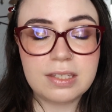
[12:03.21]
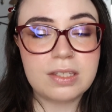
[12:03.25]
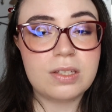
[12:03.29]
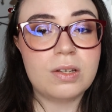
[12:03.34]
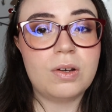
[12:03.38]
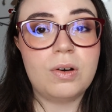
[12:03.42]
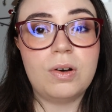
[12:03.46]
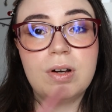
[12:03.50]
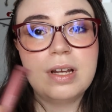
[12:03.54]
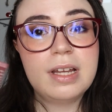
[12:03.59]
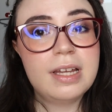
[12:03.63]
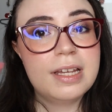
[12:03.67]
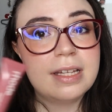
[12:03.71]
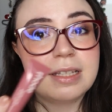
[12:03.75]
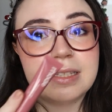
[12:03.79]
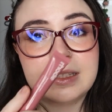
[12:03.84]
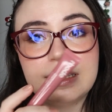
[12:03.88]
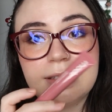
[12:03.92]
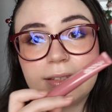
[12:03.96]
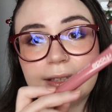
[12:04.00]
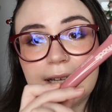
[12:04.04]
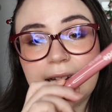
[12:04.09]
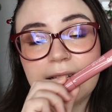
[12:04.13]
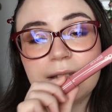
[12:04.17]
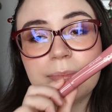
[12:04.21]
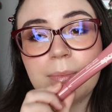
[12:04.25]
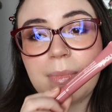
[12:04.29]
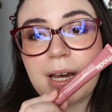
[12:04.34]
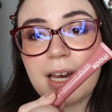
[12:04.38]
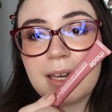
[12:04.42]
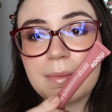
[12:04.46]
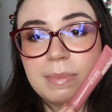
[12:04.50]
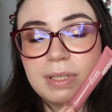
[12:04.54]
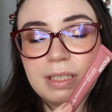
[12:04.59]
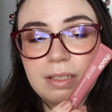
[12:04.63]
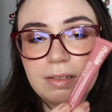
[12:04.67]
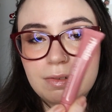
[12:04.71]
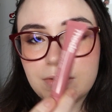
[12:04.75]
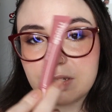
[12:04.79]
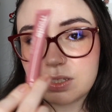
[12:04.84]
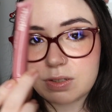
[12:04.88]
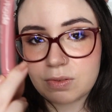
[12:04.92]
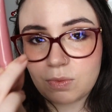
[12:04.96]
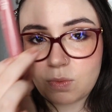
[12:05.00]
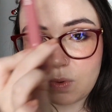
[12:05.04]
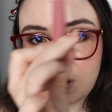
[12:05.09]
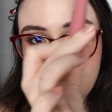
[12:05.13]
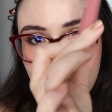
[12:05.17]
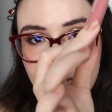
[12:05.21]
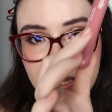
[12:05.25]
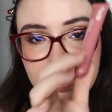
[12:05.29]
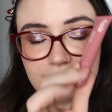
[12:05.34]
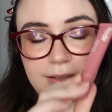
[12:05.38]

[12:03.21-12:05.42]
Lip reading: So that might be the reason why